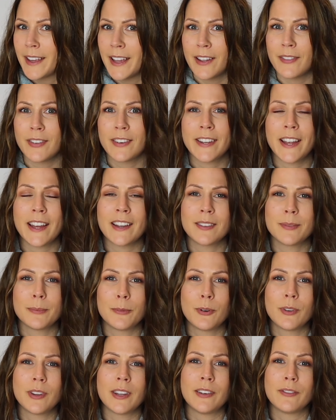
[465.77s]
If it takes
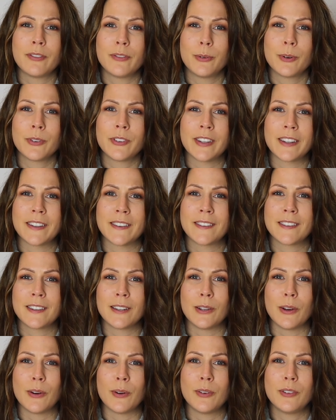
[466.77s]
more than 4 seconds to
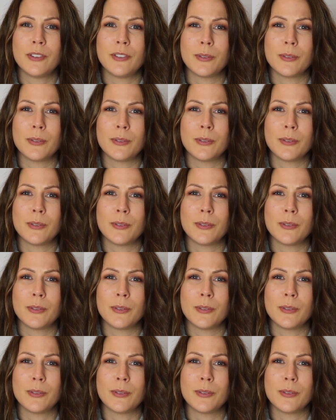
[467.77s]
load,